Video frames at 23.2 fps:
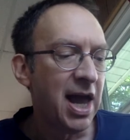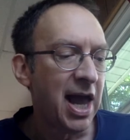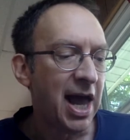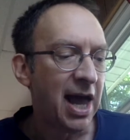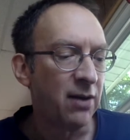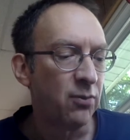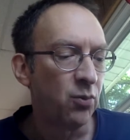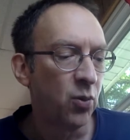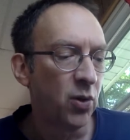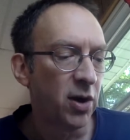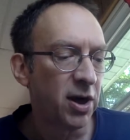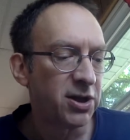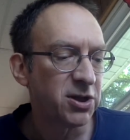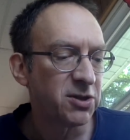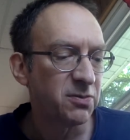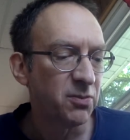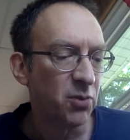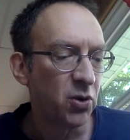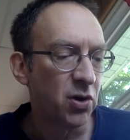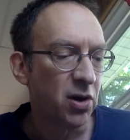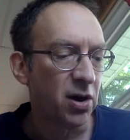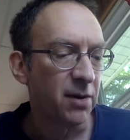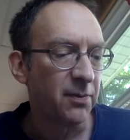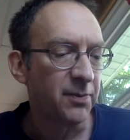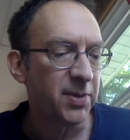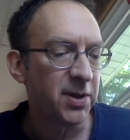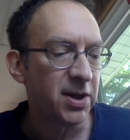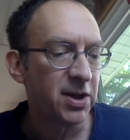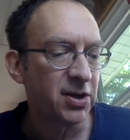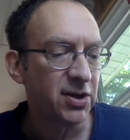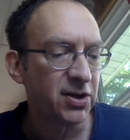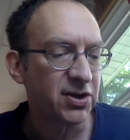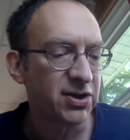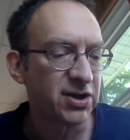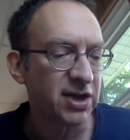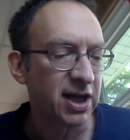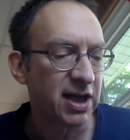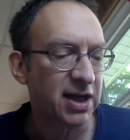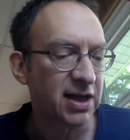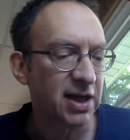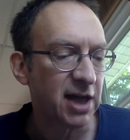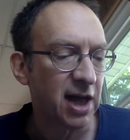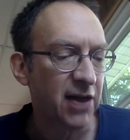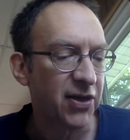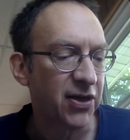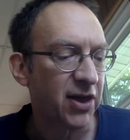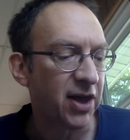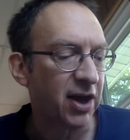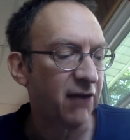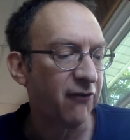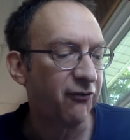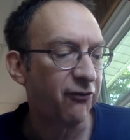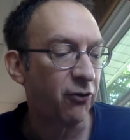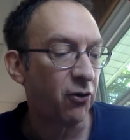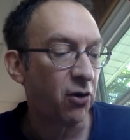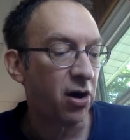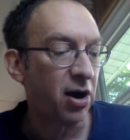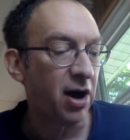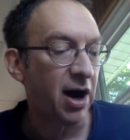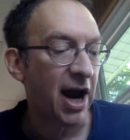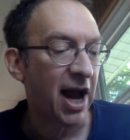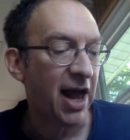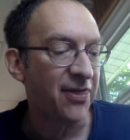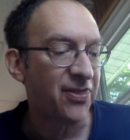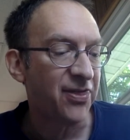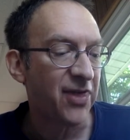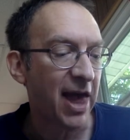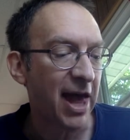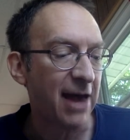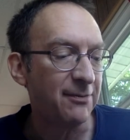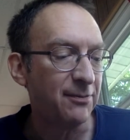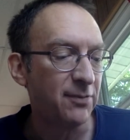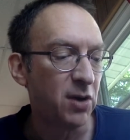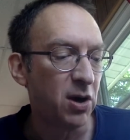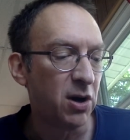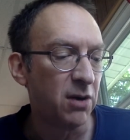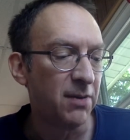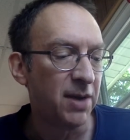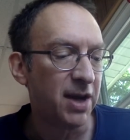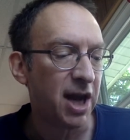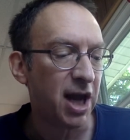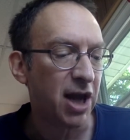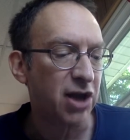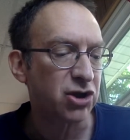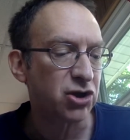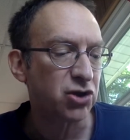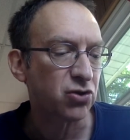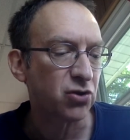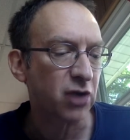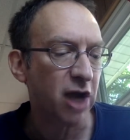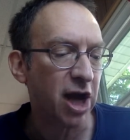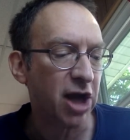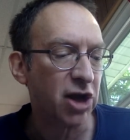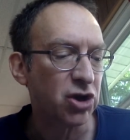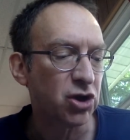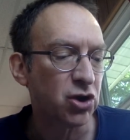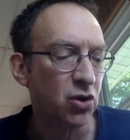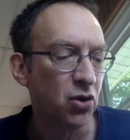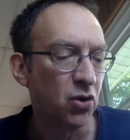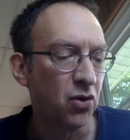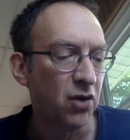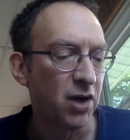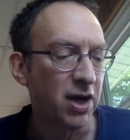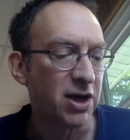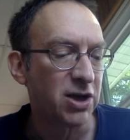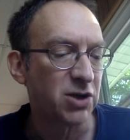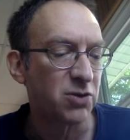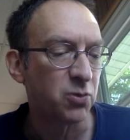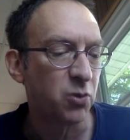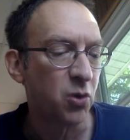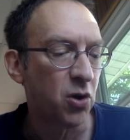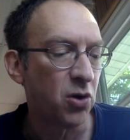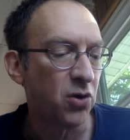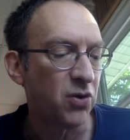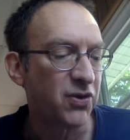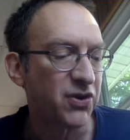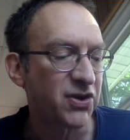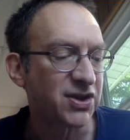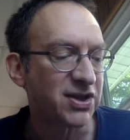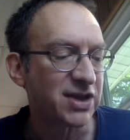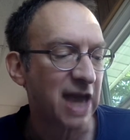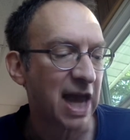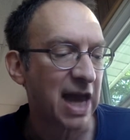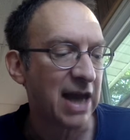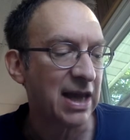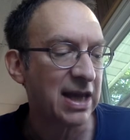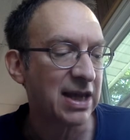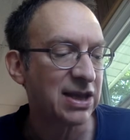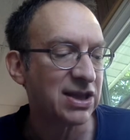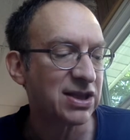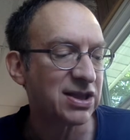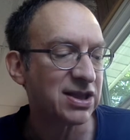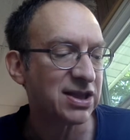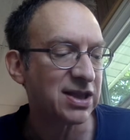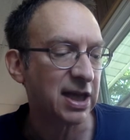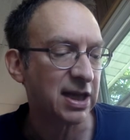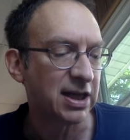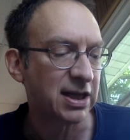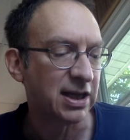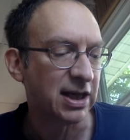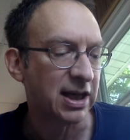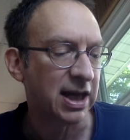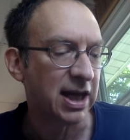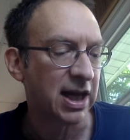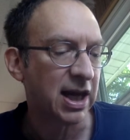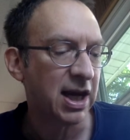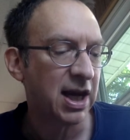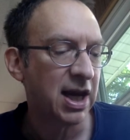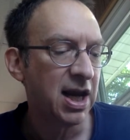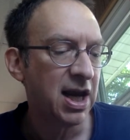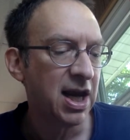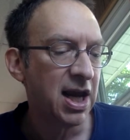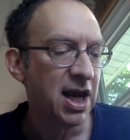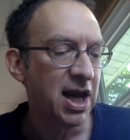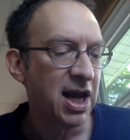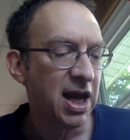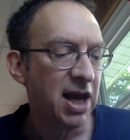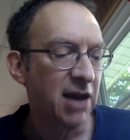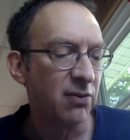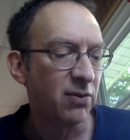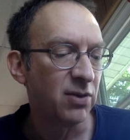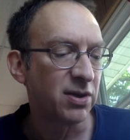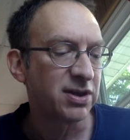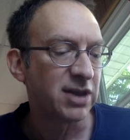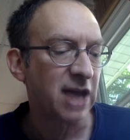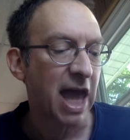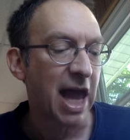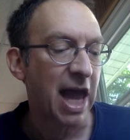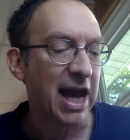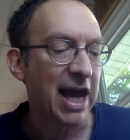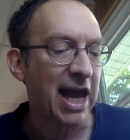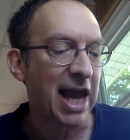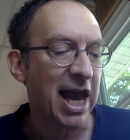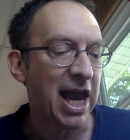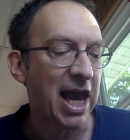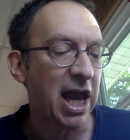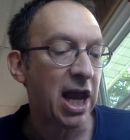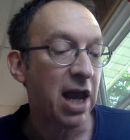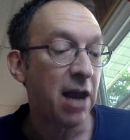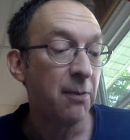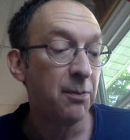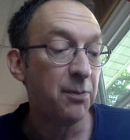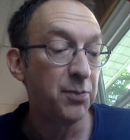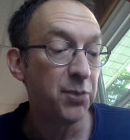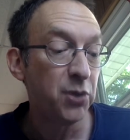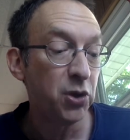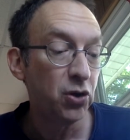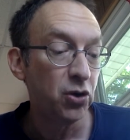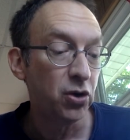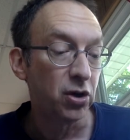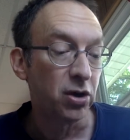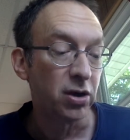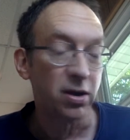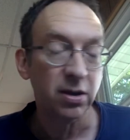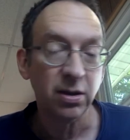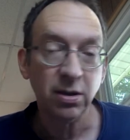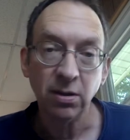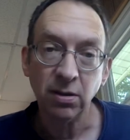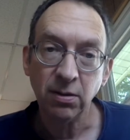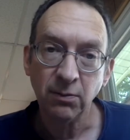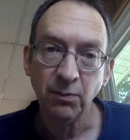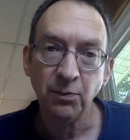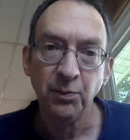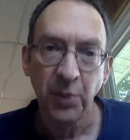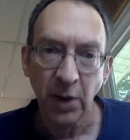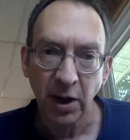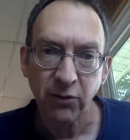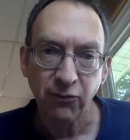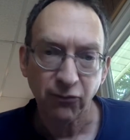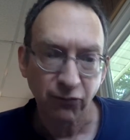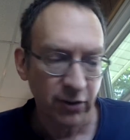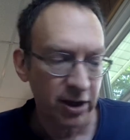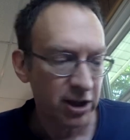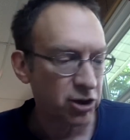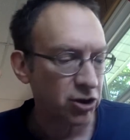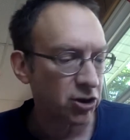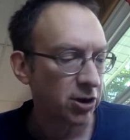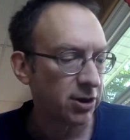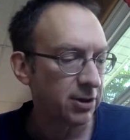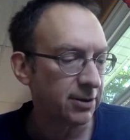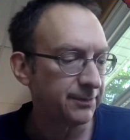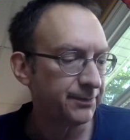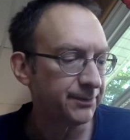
And once more Peter said nothing, for at that moment a strange noise woke the silence suddenly. It was like a bugle, but richer.